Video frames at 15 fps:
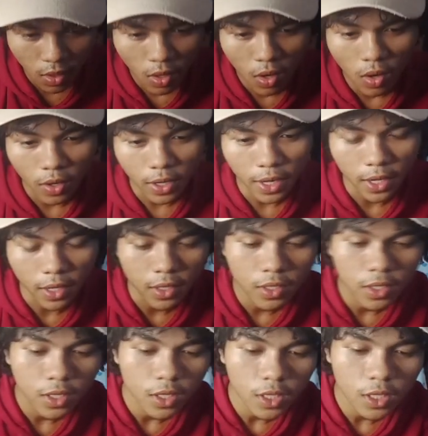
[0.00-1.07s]
Okay,
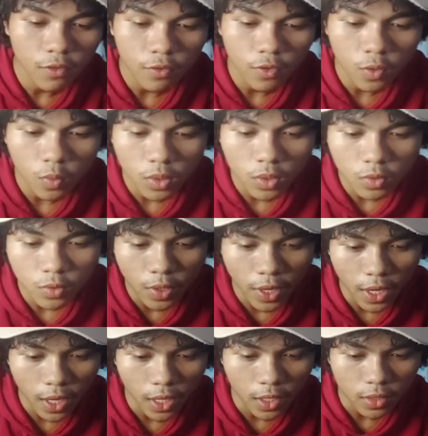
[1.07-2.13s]
if you will
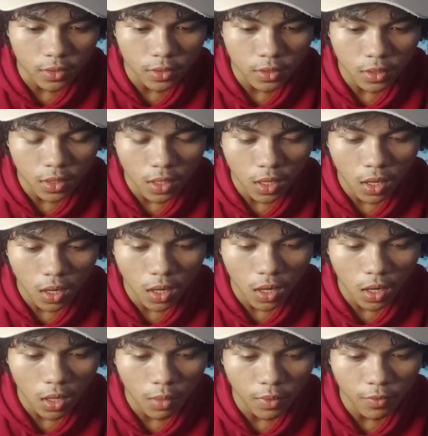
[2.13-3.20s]
create
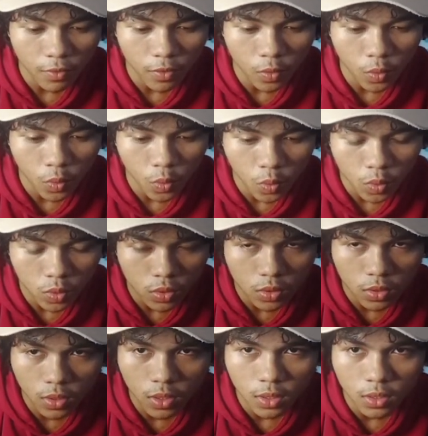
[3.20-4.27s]
if you use
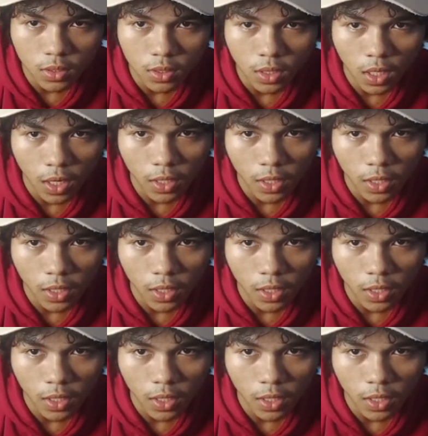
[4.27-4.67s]
this kind